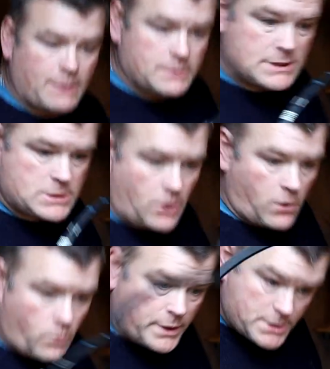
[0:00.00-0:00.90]
out of
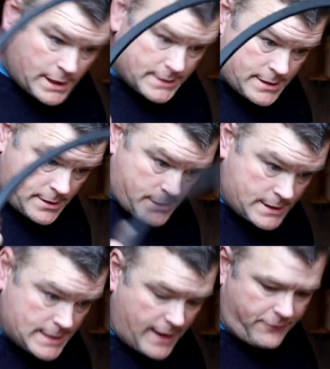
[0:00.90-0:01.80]
stock, which does
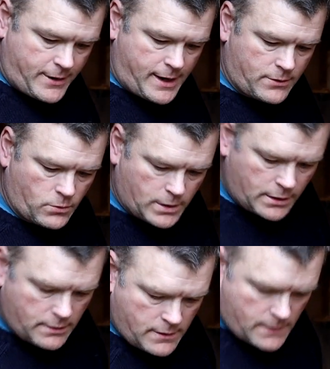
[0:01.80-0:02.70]
this left hand
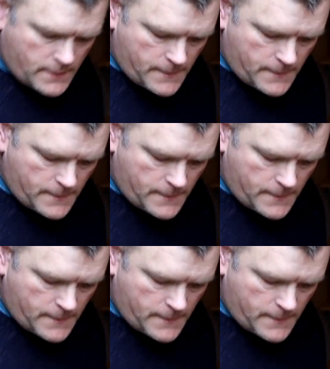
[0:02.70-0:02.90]
one,